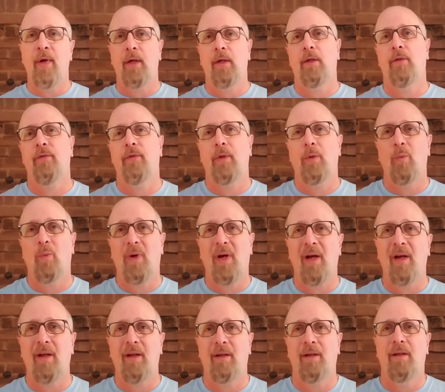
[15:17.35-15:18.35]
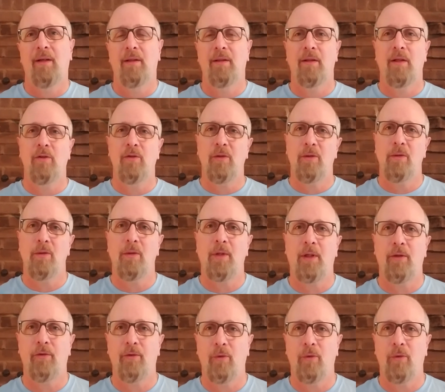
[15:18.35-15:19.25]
it's like, why did you do that so